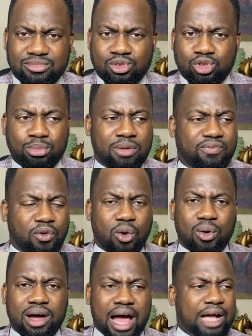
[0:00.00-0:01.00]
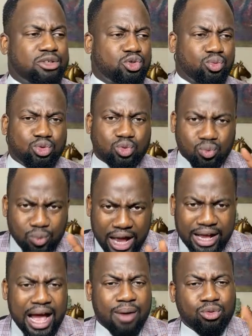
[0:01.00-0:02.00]
Number 4, I
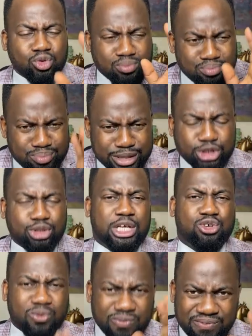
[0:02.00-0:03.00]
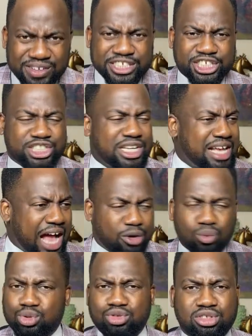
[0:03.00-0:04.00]
want to make sure that you finish. I don't
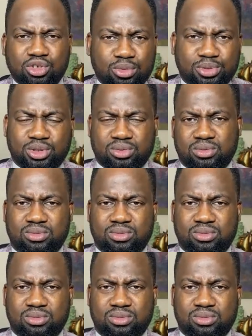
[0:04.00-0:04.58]
want to interrupt you.